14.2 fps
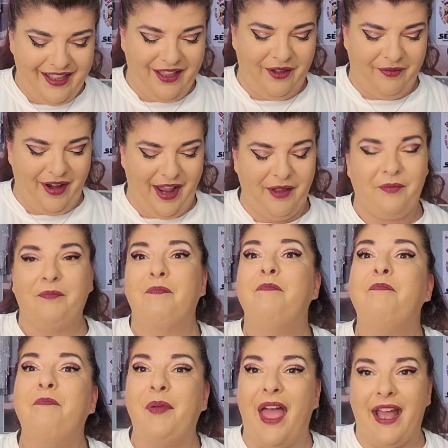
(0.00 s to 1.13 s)
All right,
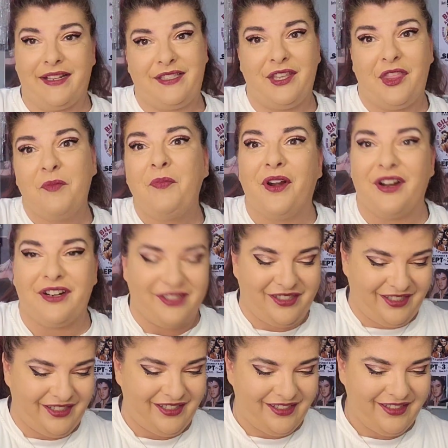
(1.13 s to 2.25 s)
back to the
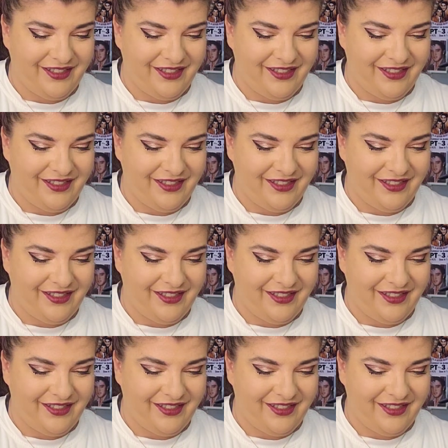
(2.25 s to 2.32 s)
purse.